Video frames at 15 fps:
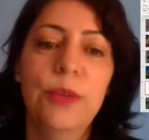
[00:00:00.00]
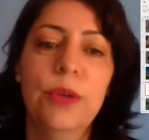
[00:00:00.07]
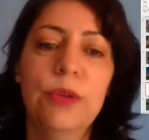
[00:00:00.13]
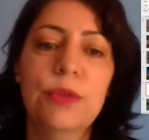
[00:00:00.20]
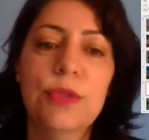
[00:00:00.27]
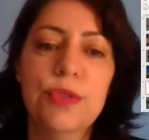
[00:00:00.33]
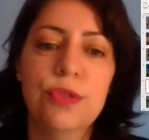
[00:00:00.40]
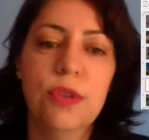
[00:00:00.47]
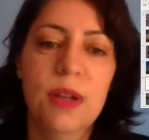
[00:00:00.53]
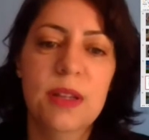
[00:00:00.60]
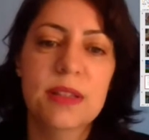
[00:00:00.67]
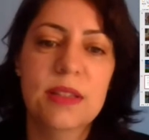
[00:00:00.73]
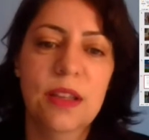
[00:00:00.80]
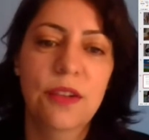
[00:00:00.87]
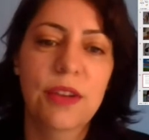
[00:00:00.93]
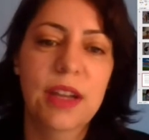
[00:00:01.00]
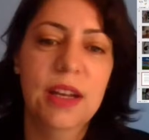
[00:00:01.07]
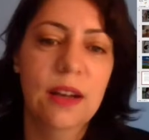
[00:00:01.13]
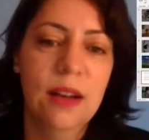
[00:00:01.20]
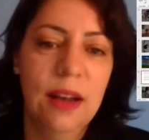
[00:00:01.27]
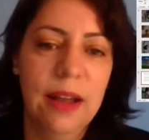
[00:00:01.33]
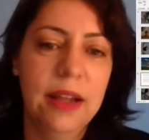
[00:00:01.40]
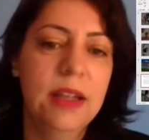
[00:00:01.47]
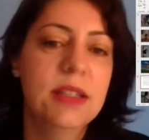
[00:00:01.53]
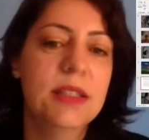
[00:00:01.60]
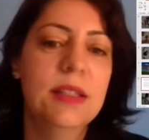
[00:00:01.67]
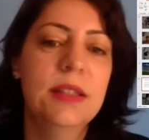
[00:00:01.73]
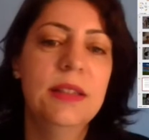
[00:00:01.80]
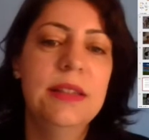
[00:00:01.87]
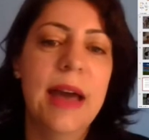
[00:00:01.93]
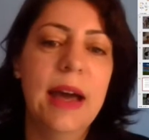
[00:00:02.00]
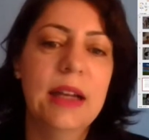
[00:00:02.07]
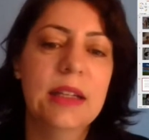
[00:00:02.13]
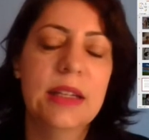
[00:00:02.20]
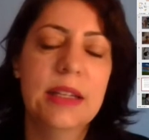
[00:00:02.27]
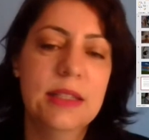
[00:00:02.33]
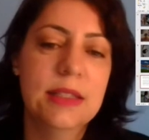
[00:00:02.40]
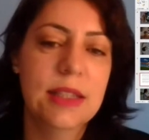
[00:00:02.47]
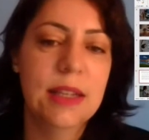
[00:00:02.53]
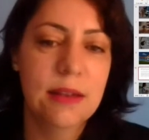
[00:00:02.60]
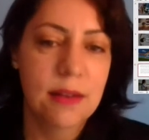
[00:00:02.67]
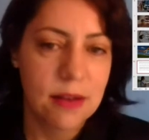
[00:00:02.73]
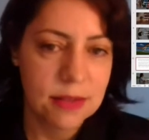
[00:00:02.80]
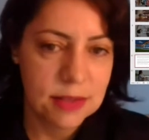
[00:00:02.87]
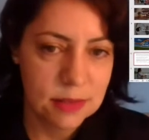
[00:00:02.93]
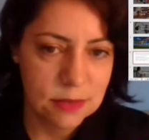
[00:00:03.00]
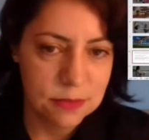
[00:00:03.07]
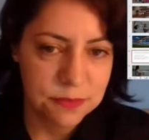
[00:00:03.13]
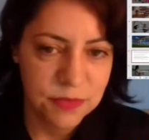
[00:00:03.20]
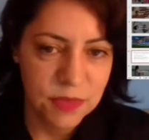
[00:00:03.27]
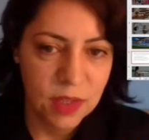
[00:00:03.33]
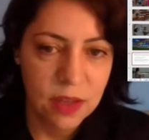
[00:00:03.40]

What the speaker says: We will trust the greater light that is in us,